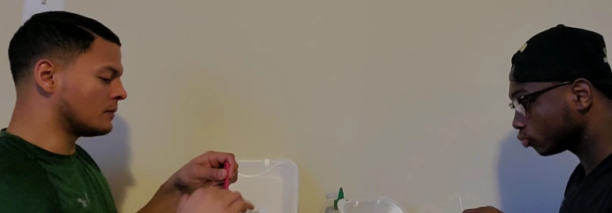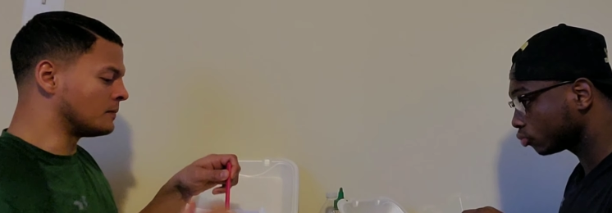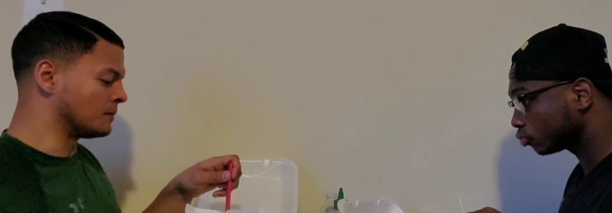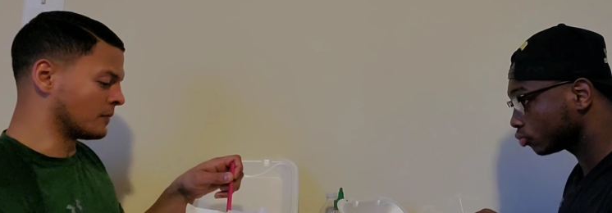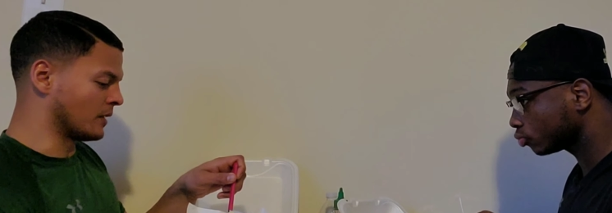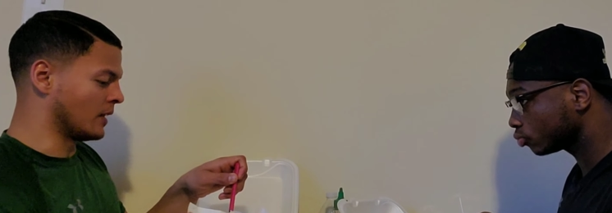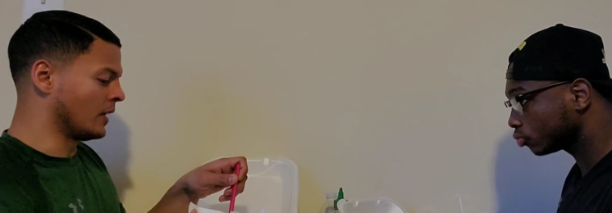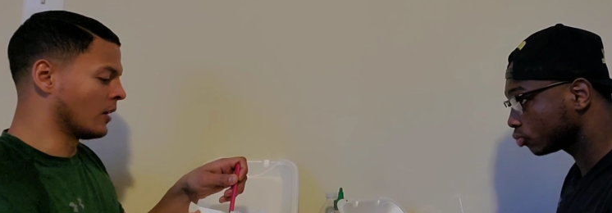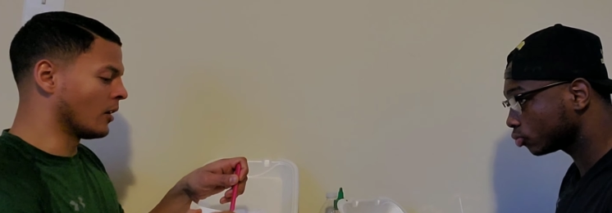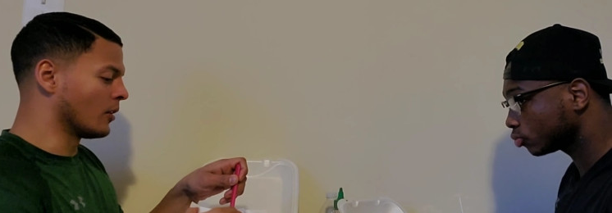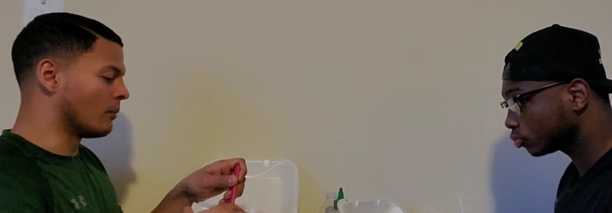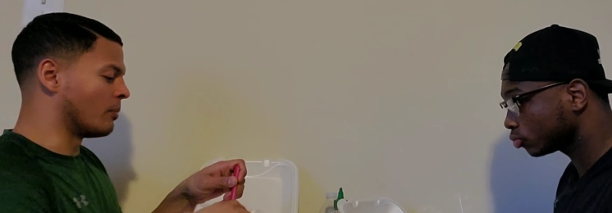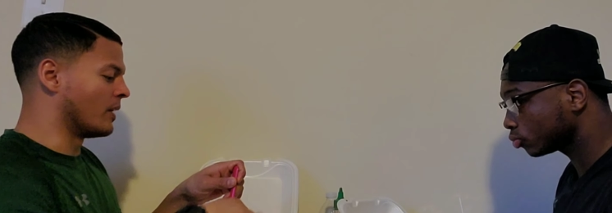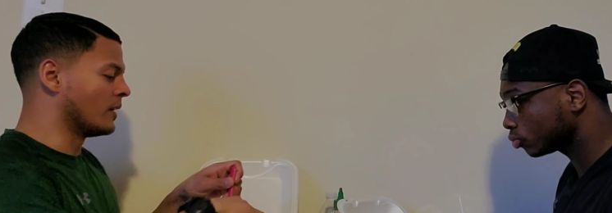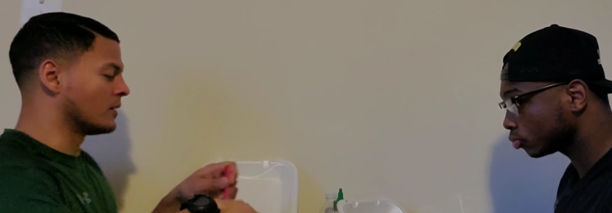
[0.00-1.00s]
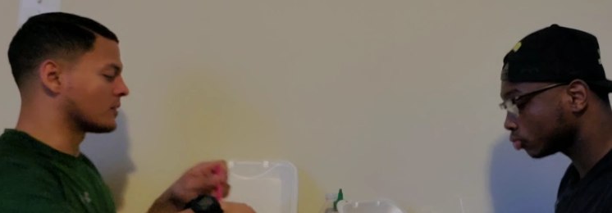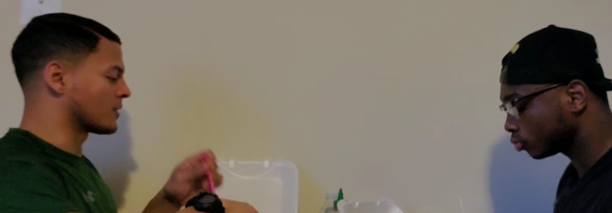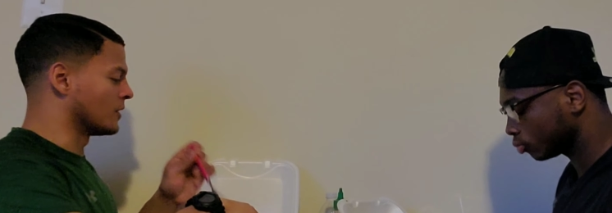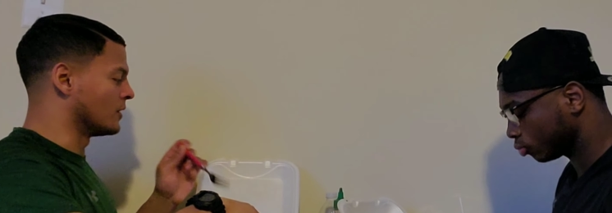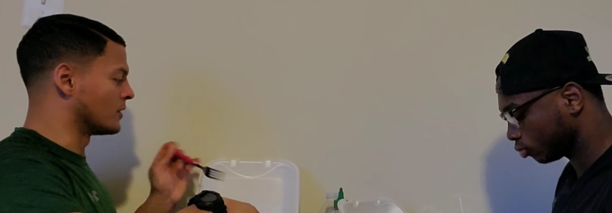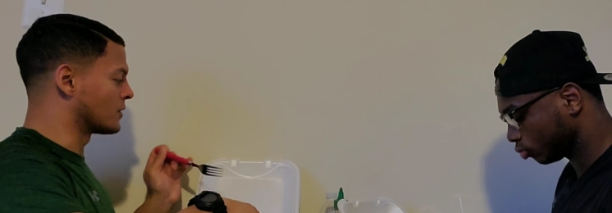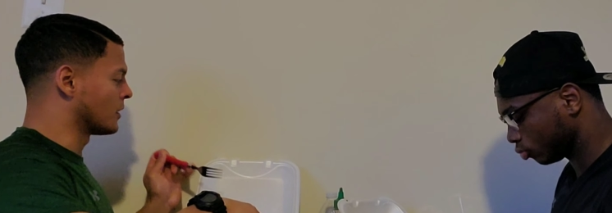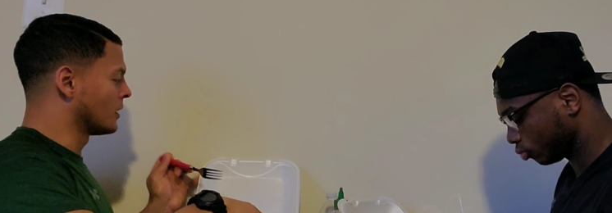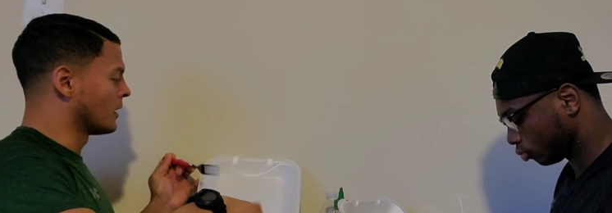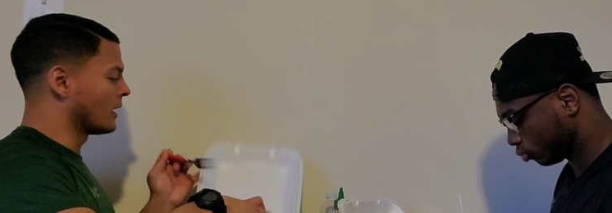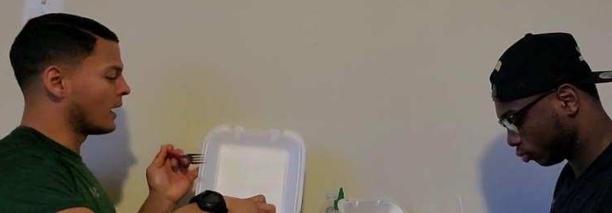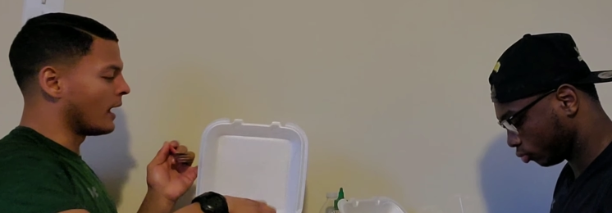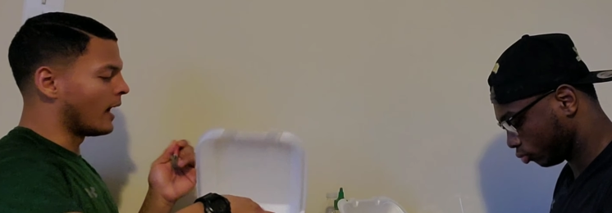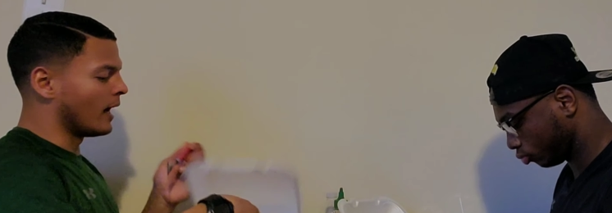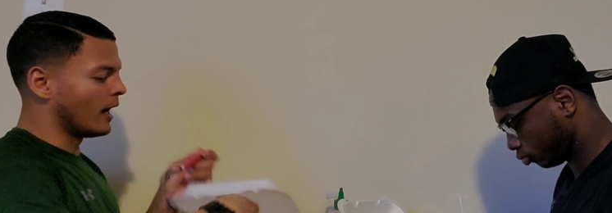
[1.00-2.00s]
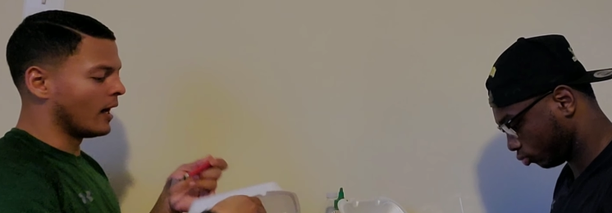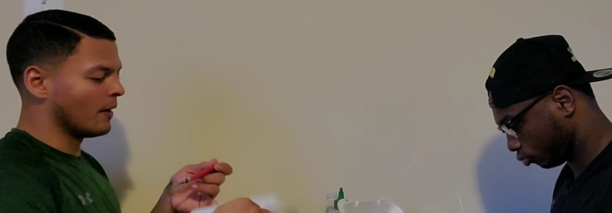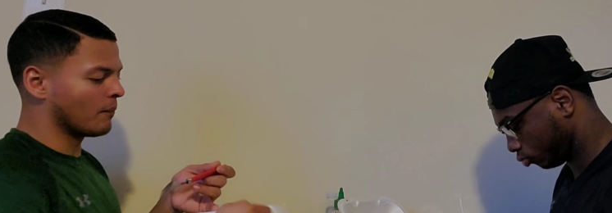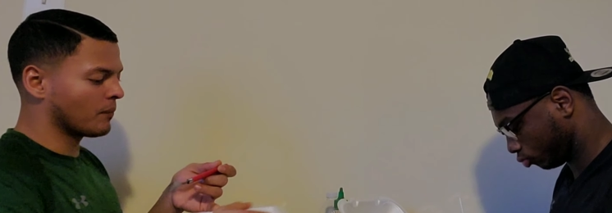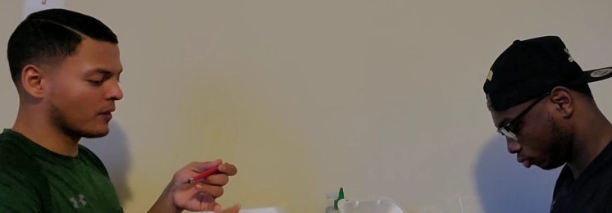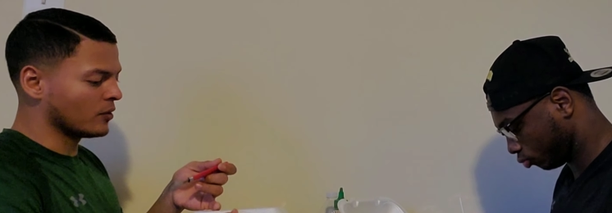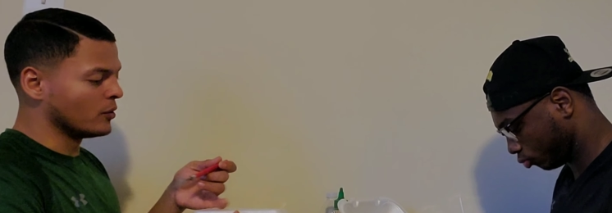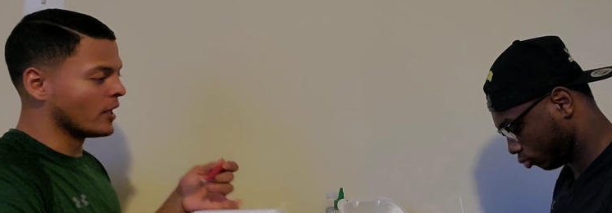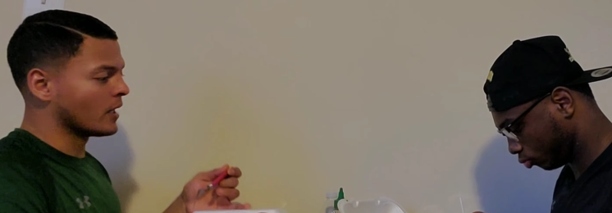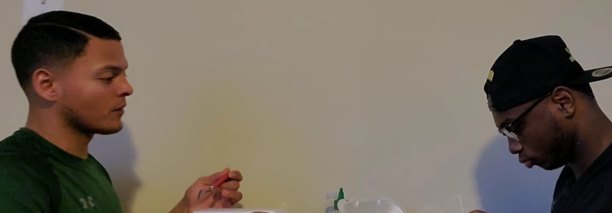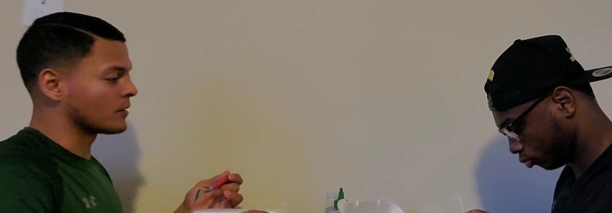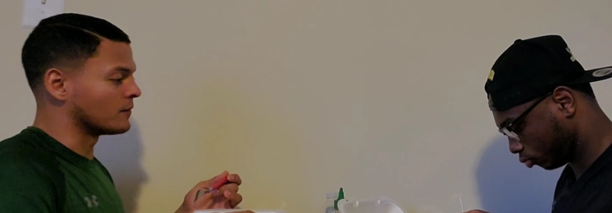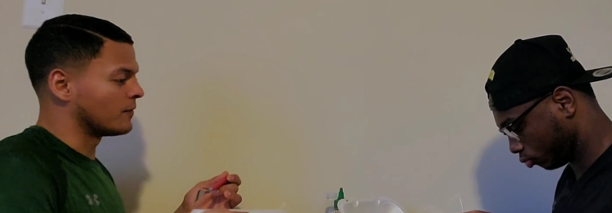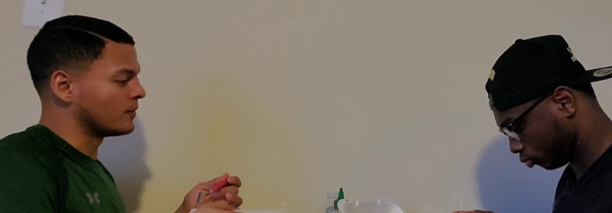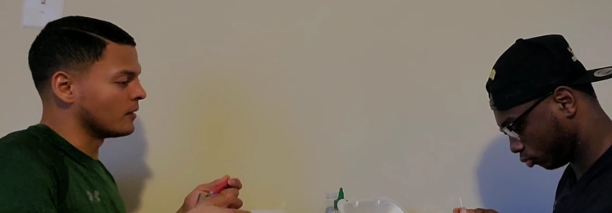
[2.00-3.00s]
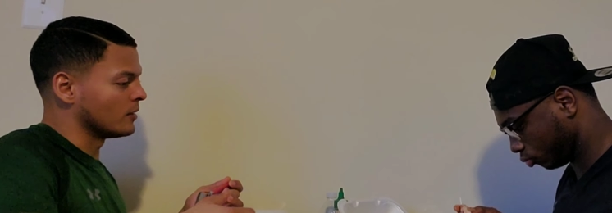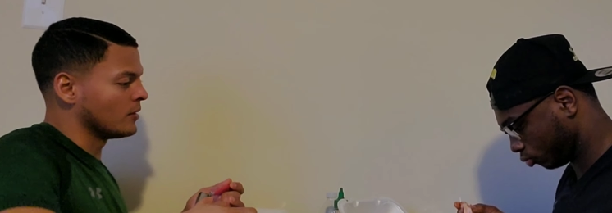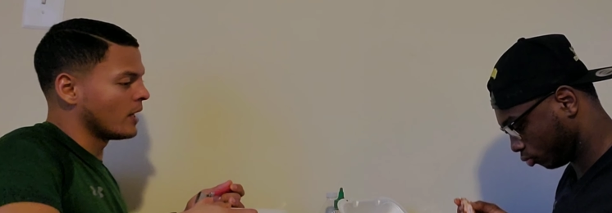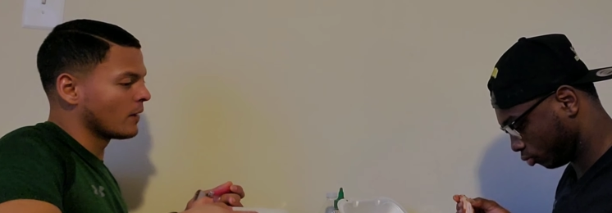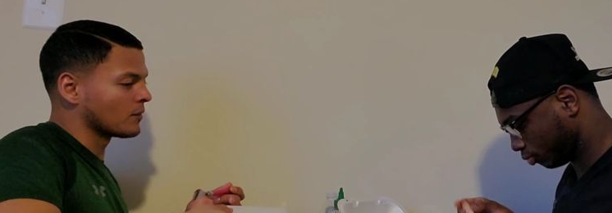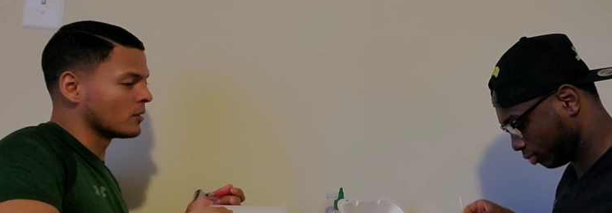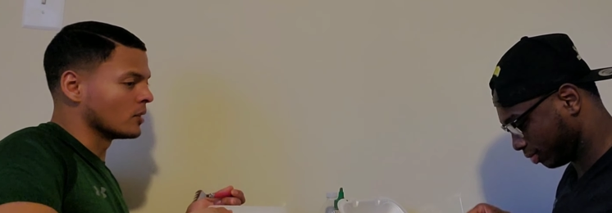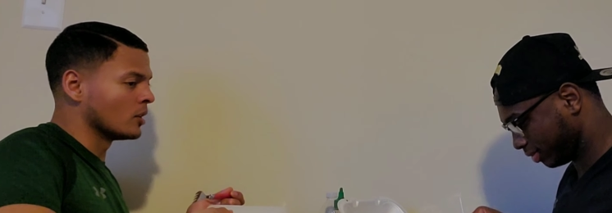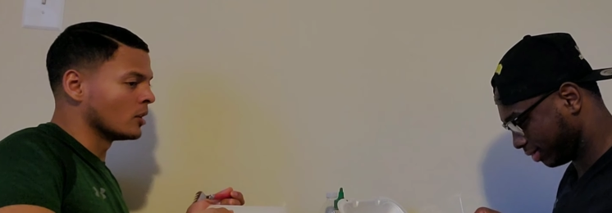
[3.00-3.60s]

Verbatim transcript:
Speaker 1: it all depends because you have to you have to